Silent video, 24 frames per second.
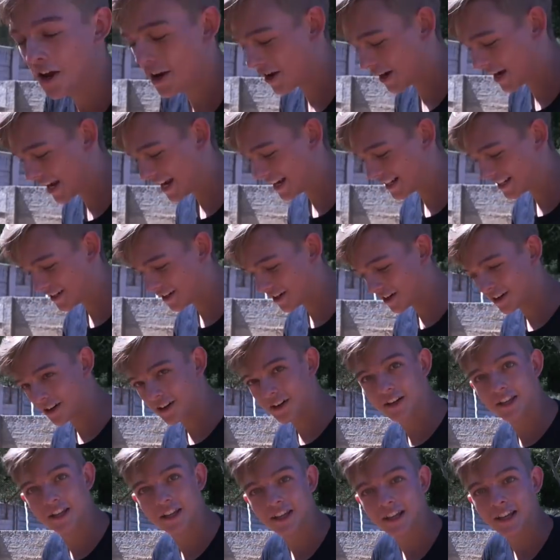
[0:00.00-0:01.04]
Okay, so
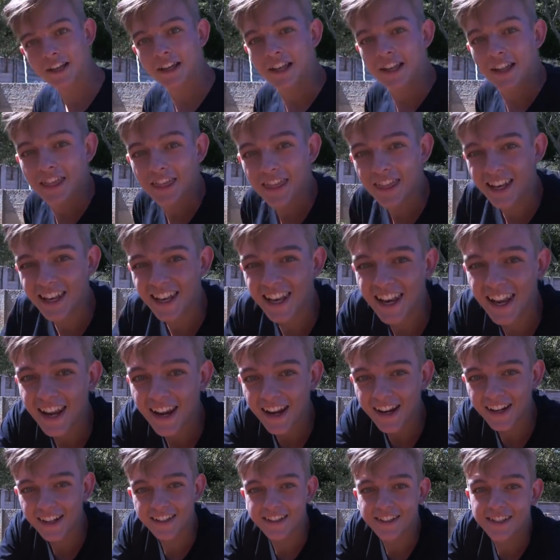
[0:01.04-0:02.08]
the
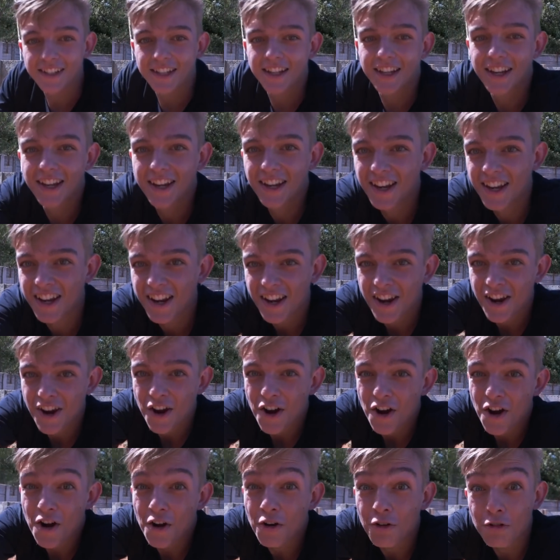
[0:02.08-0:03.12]
legs
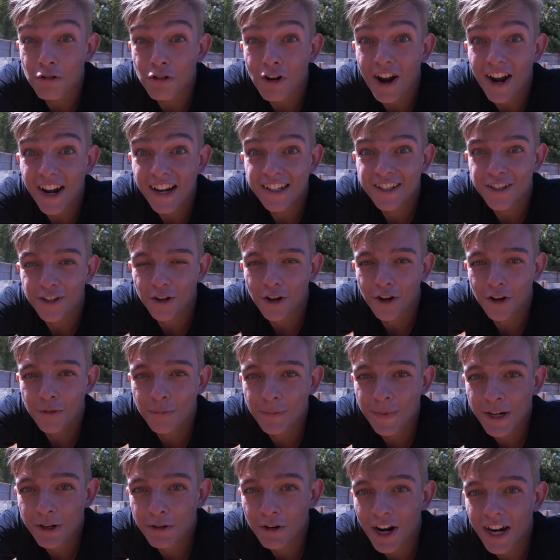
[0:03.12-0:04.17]
are right
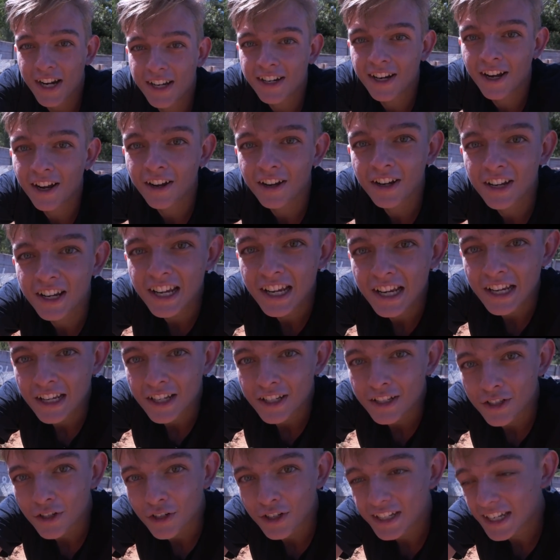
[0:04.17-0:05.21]
on me right now,
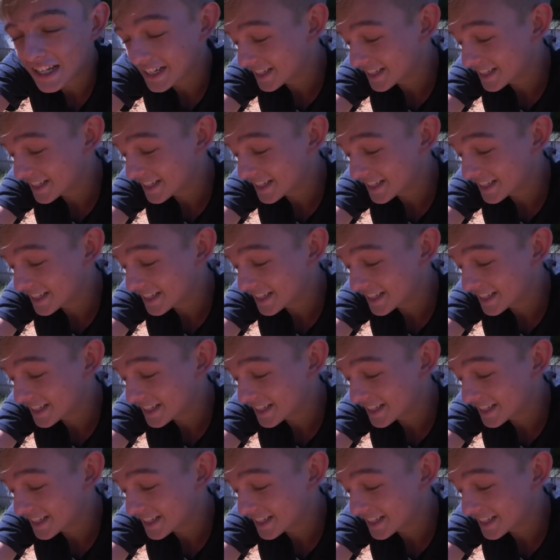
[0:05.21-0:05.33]
so it